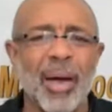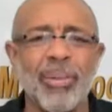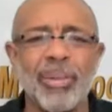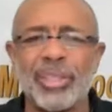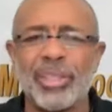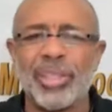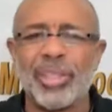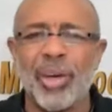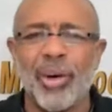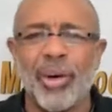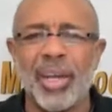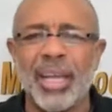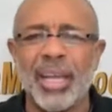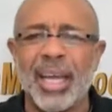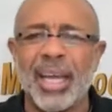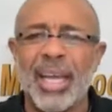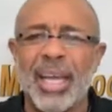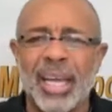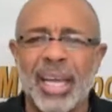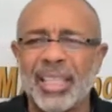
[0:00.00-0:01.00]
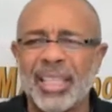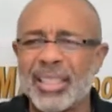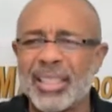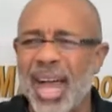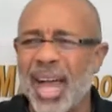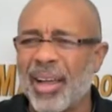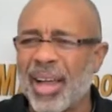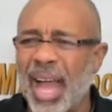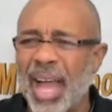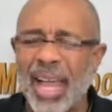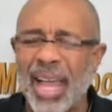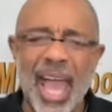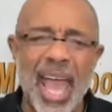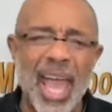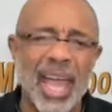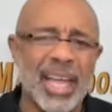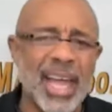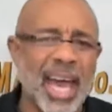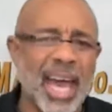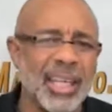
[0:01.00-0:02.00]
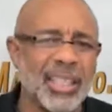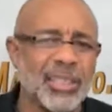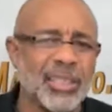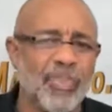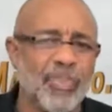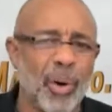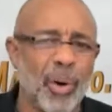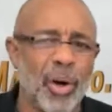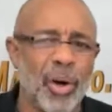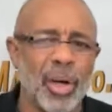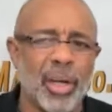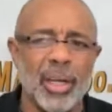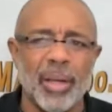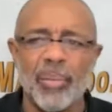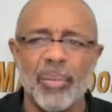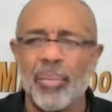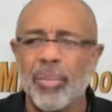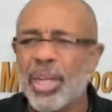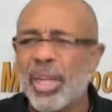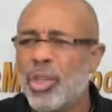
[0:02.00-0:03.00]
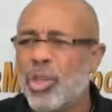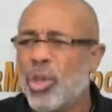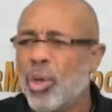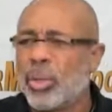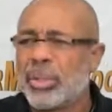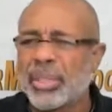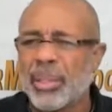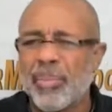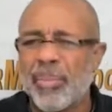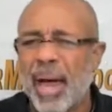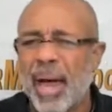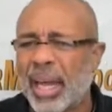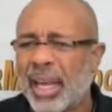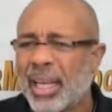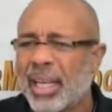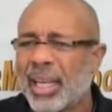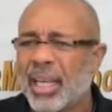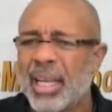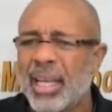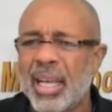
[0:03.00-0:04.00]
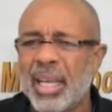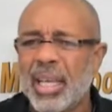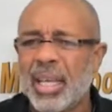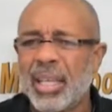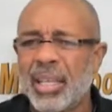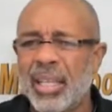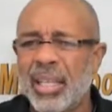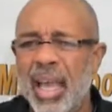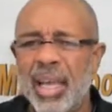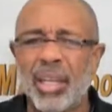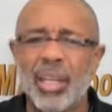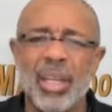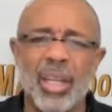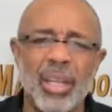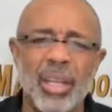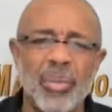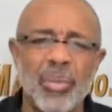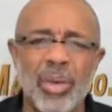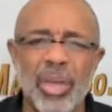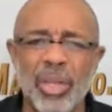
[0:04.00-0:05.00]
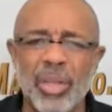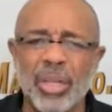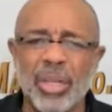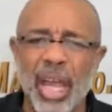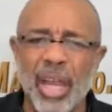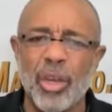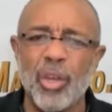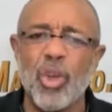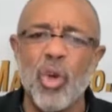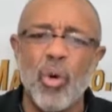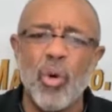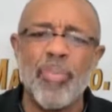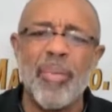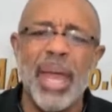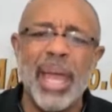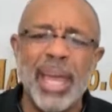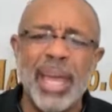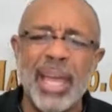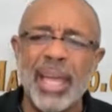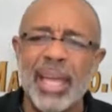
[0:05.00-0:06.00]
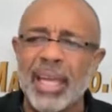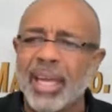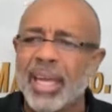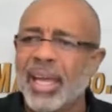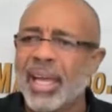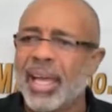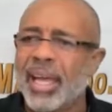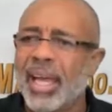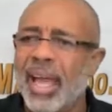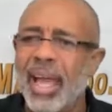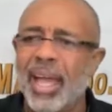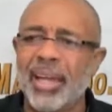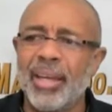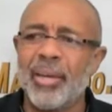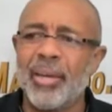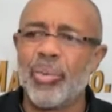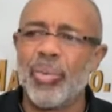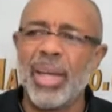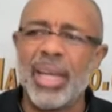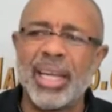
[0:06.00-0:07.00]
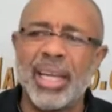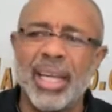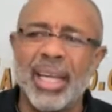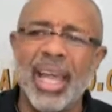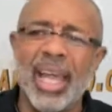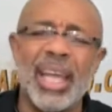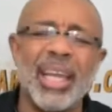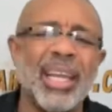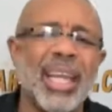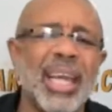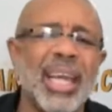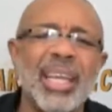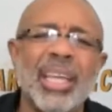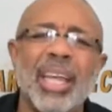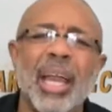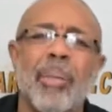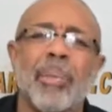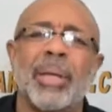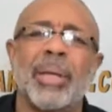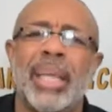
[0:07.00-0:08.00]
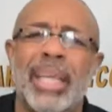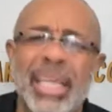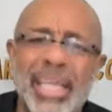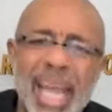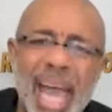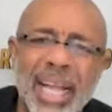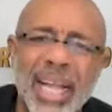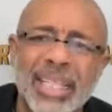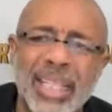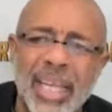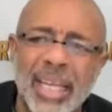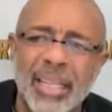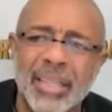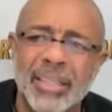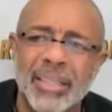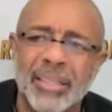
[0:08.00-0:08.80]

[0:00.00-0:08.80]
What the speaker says: was doing because I had got his book and we knew somebody that knew me, and we ended up connecting.